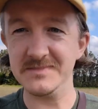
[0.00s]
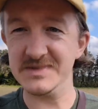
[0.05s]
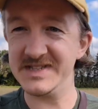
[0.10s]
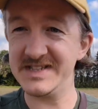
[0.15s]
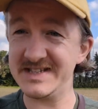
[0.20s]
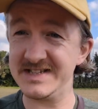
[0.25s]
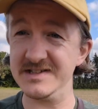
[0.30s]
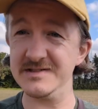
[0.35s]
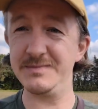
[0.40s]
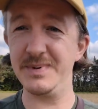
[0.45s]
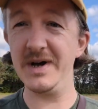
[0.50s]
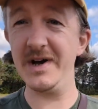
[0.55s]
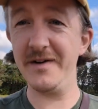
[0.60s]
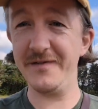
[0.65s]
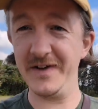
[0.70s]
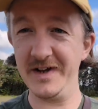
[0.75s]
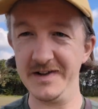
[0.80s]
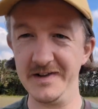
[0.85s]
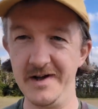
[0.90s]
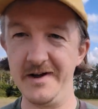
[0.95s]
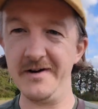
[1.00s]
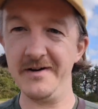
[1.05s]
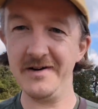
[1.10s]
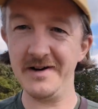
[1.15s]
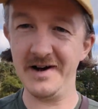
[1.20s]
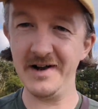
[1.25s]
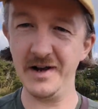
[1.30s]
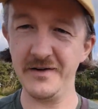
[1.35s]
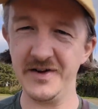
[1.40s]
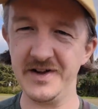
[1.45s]
This is perfect though.
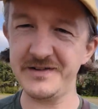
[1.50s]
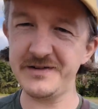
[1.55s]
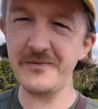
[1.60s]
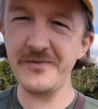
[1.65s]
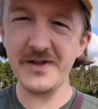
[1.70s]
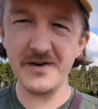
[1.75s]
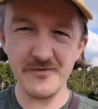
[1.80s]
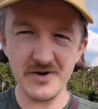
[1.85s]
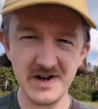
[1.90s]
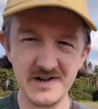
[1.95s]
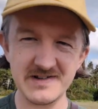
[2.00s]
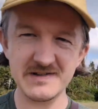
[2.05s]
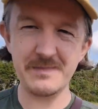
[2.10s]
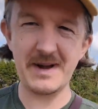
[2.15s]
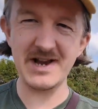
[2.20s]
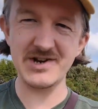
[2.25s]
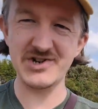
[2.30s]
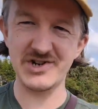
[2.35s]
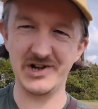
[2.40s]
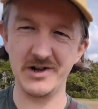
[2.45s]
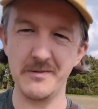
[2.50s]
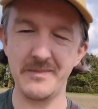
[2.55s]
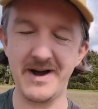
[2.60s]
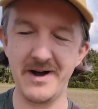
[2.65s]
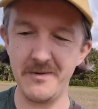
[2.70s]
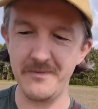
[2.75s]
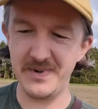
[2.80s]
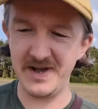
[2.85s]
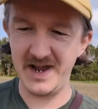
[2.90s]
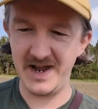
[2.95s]
I love it. Something really special
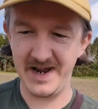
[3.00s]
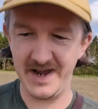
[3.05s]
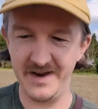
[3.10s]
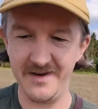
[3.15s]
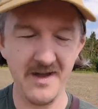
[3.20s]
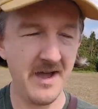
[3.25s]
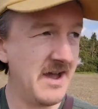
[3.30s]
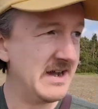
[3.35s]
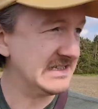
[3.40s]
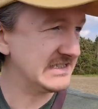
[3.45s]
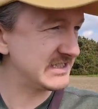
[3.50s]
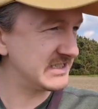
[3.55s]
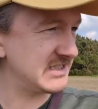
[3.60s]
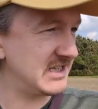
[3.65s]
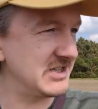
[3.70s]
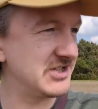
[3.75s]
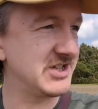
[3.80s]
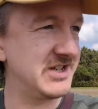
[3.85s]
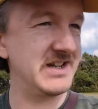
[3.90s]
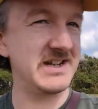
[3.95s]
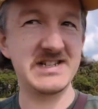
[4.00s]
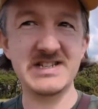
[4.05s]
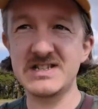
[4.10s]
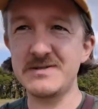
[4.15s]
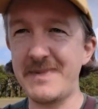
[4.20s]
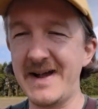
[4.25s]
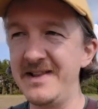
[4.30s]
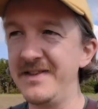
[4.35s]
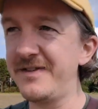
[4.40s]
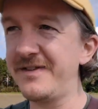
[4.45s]
about being in such an
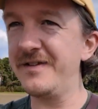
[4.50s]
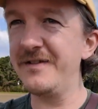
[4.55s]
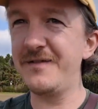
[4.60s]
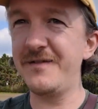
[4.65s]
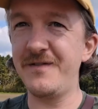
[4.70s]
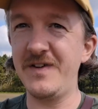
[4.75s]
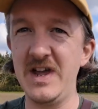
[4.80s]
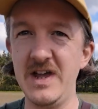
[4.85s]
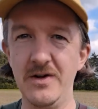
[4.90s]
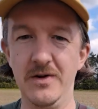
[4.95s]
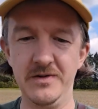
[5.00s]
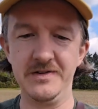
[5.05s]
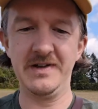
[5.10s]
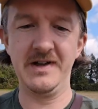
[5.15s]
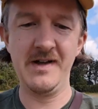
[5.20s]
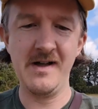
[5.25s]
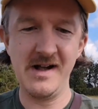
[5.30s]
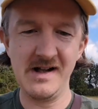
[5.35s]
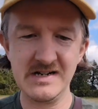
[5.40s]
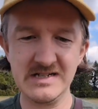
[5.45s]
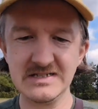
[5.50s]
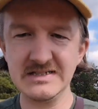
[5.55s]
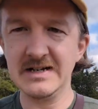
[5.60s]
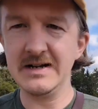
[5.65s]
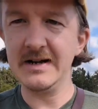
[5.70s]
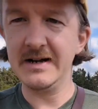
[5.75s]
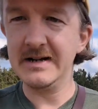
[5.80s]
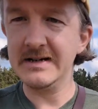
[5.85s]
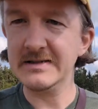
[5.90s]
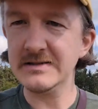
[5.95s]
expansive field.
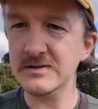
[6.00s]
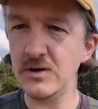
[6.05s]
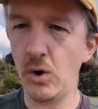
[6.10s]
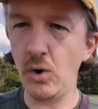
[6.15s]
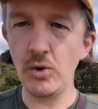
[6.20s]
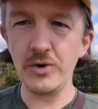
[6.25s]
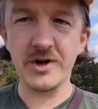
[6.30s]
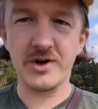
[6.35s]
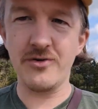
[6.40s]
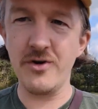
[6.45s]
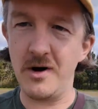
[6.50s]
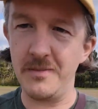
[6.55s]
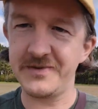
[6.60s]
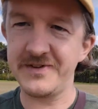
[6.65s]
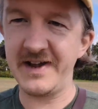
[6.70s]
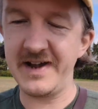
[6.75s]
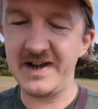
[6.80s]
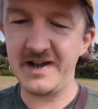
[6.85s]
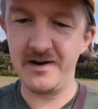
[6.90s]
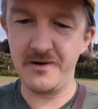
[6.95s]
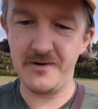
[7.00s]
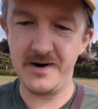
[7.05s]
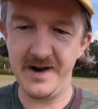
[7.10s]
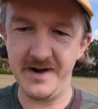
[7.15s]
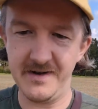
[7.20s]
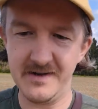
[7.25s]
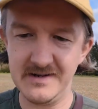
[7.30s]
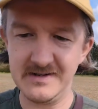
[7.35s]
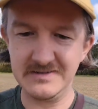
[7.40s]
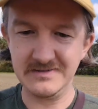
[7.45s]
All the crop taken
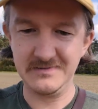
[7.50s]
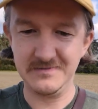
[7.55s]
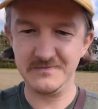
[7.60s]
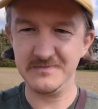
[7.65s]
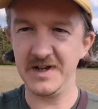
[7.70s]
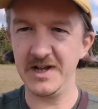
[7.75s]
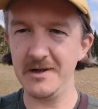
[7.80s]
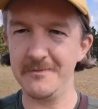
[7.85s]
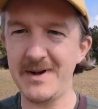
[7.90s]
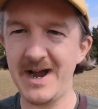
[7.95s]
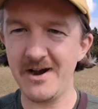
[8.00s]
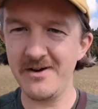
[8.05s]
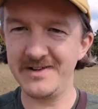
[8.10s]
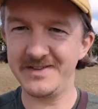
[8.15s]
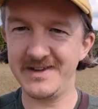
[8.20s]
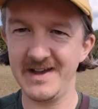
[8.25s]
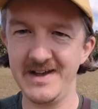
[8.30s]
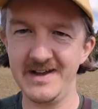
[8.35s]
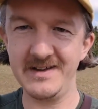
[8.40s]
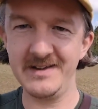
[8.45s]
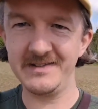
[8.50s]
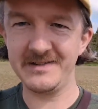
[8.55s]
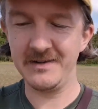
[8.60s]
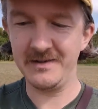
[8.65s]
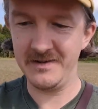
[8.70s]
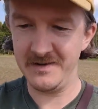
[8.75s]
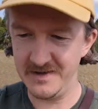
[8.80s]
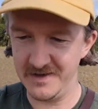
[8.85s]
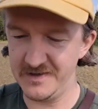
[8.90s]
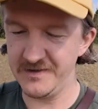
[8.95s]
away in a matter of days,
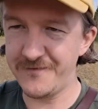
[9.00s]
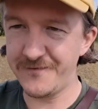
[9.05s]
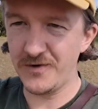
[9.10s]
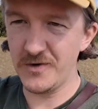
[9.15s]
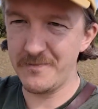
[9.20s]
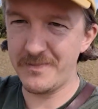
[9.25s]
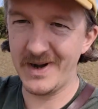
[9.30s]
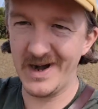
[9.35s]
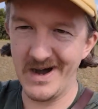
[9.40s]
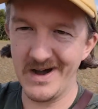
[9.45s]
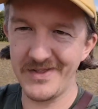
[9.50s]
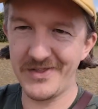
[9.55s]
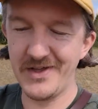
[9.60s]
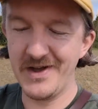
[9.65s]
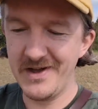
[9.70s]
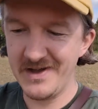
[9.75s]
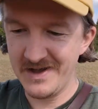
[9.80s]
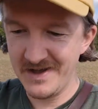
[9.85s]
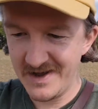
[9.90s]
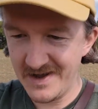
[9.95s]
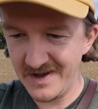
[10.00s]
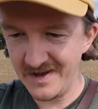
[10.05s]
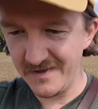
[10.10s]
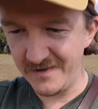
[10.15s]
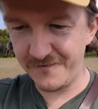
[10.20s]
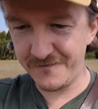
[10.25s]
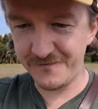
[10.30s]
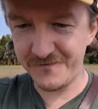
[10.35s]
and the footpath, the